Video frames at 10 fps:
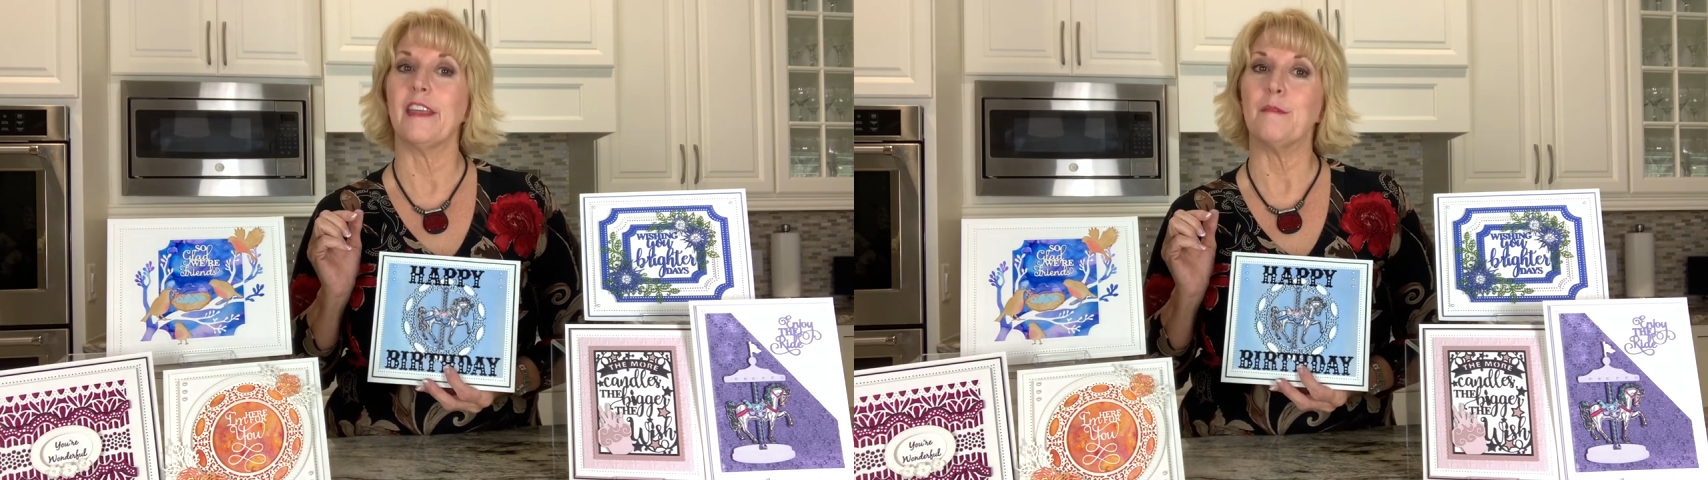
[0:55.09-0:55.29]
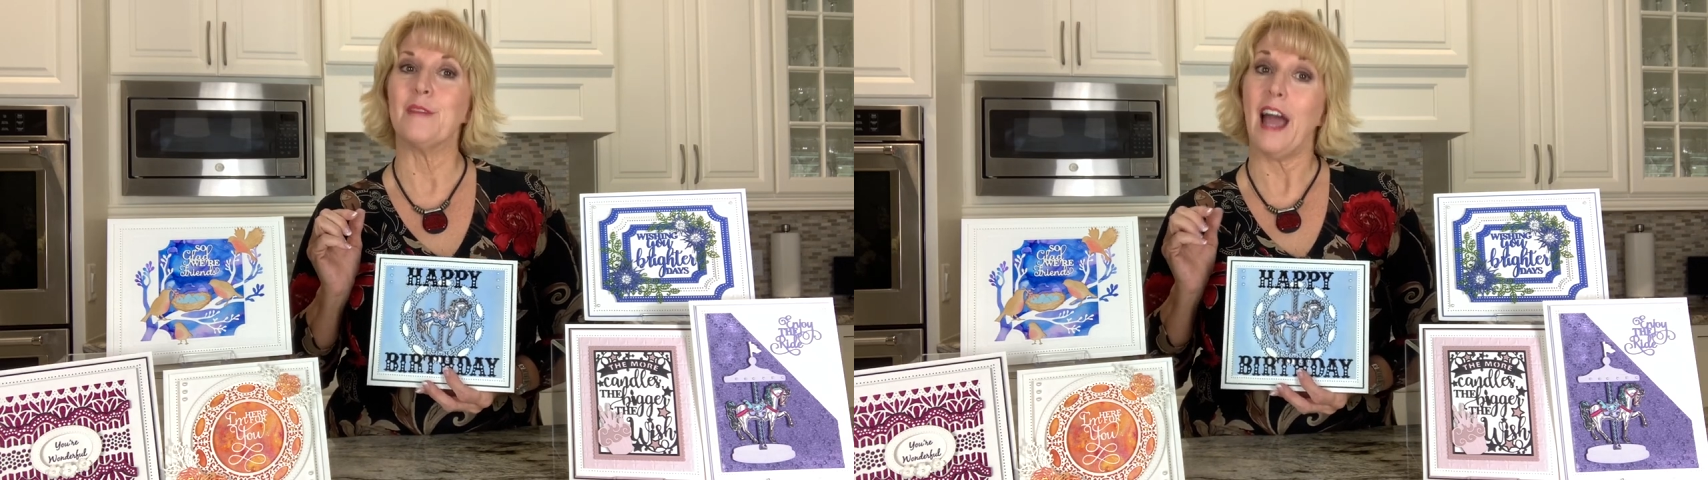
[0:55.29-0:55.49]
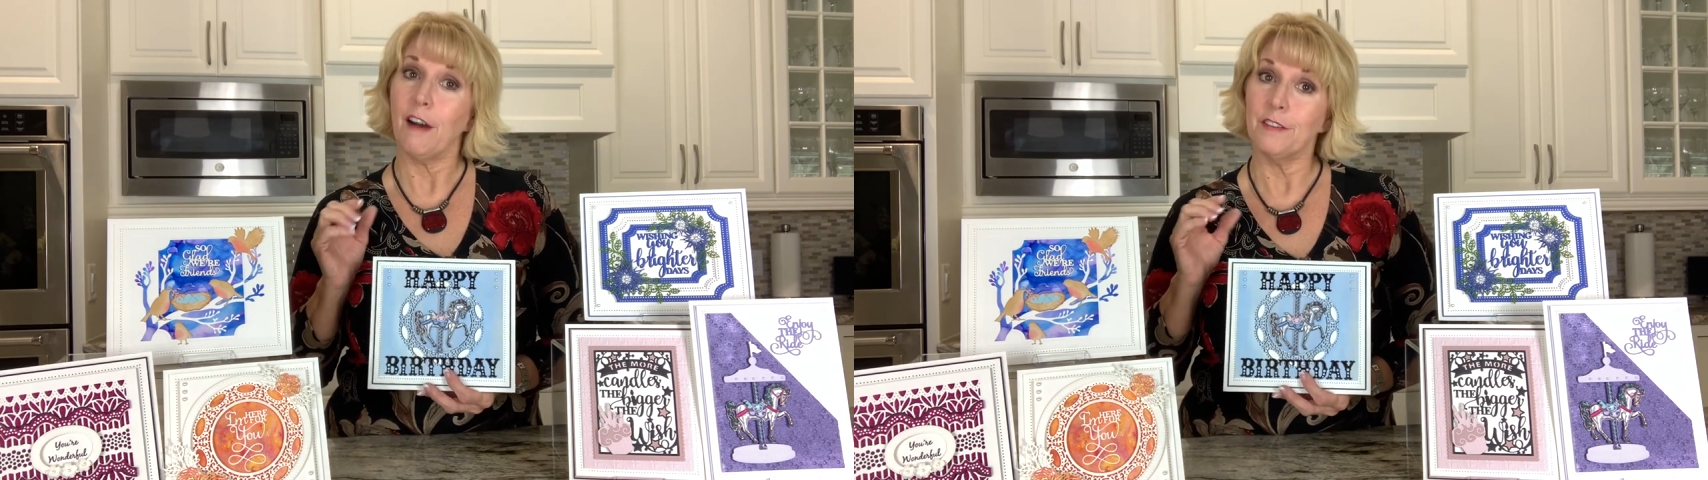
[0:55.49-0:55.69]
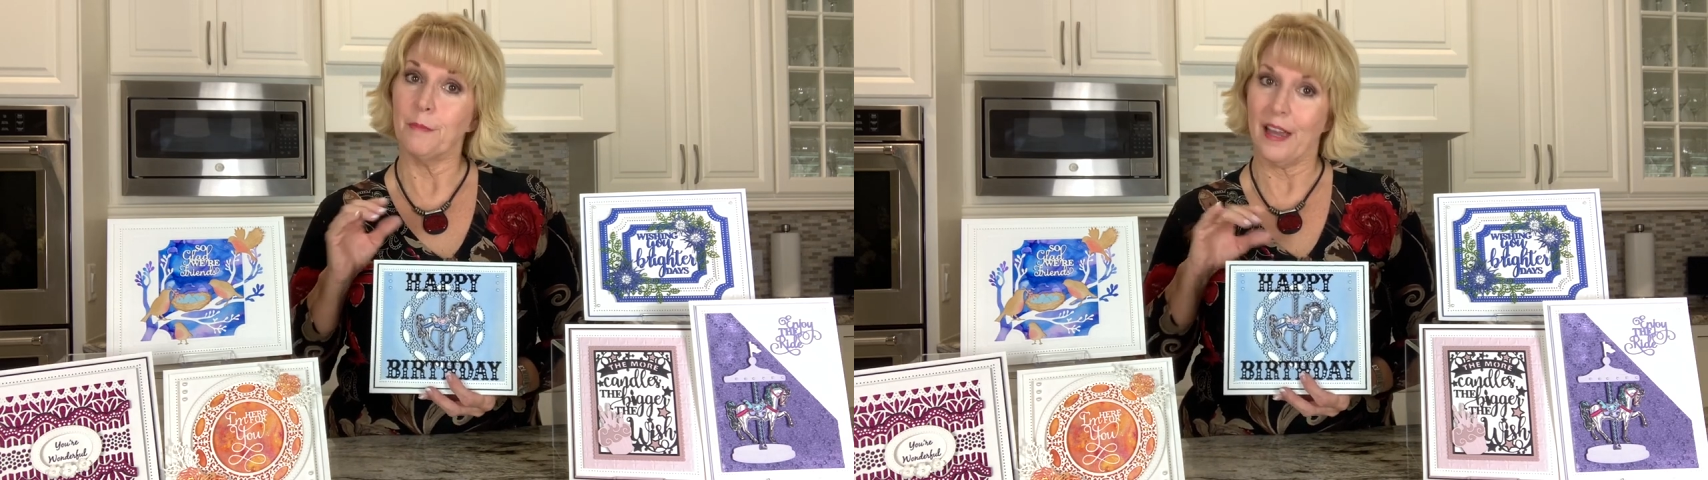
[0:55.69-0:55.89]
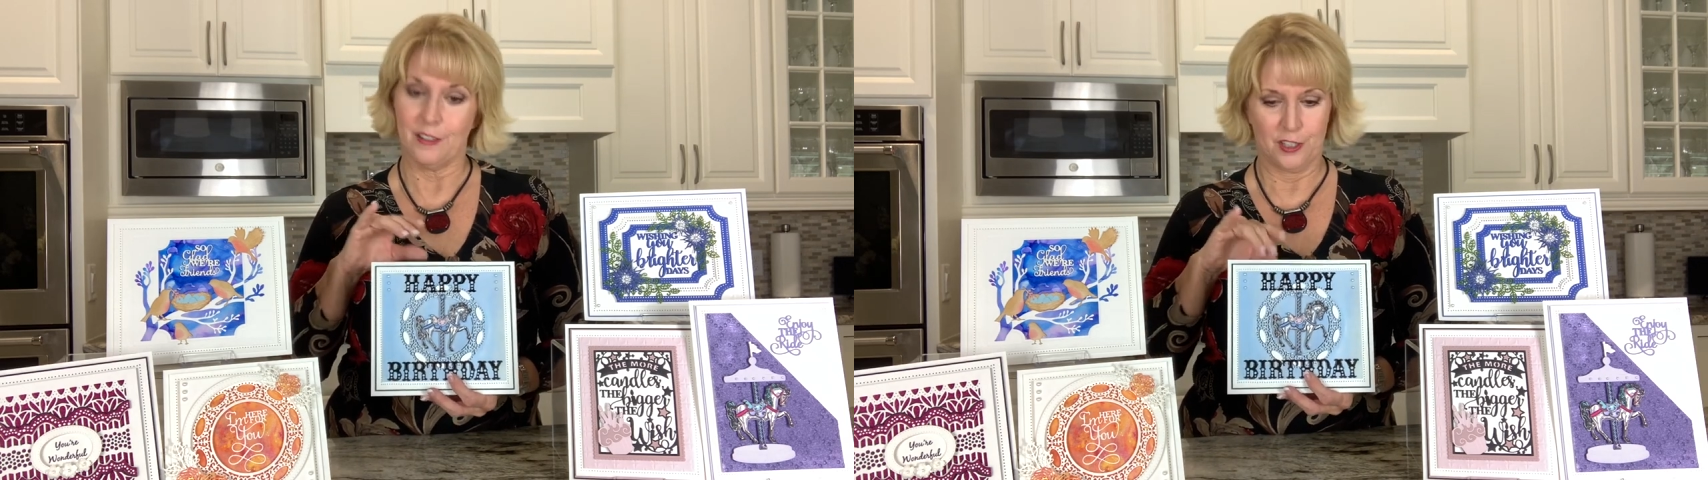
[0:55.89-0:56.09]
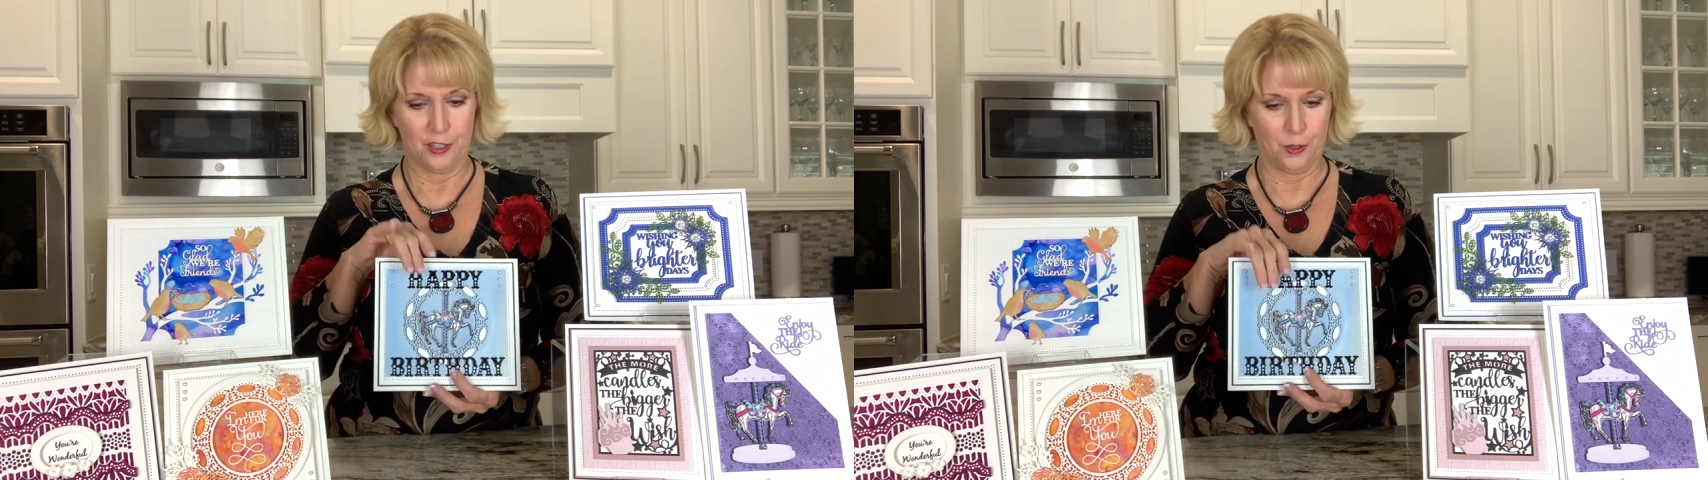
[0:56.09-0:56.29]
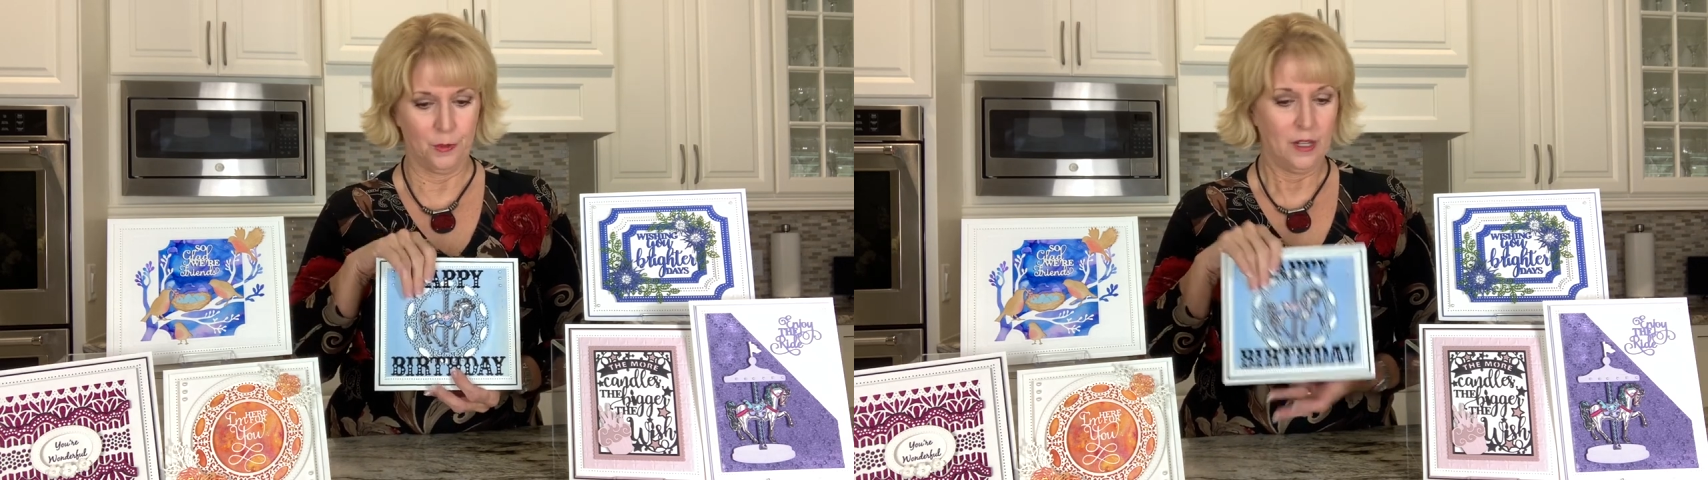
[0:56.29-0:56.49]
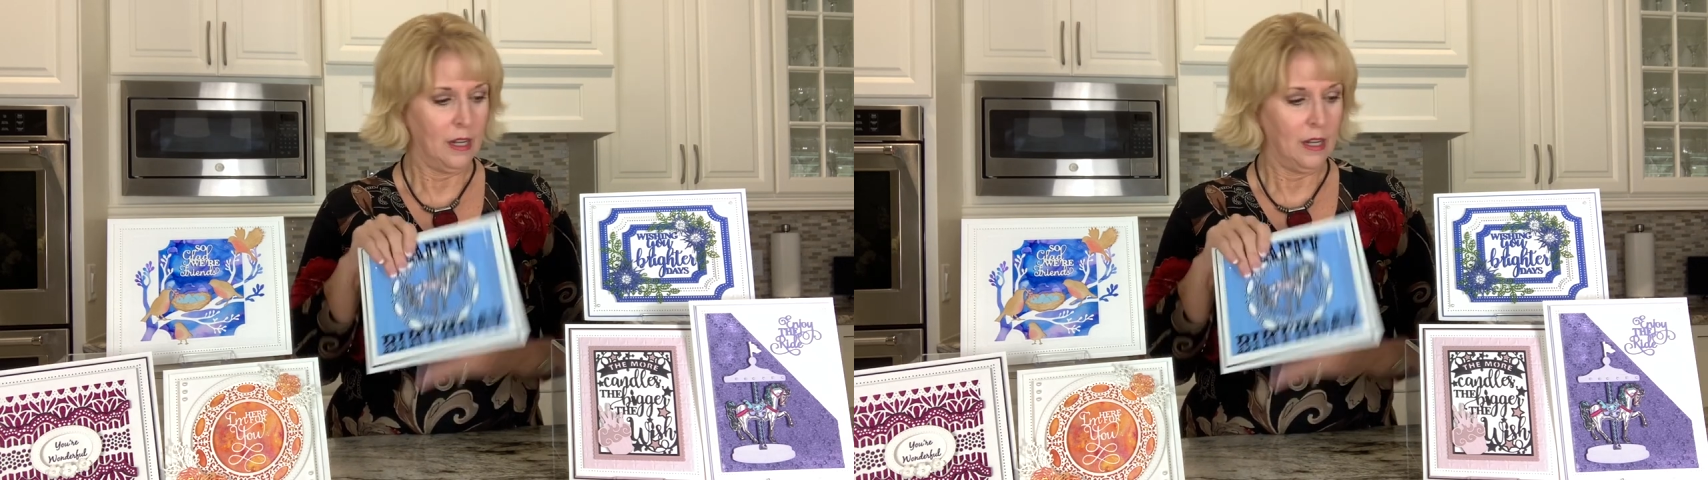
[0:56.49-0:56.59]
themed alphabet too.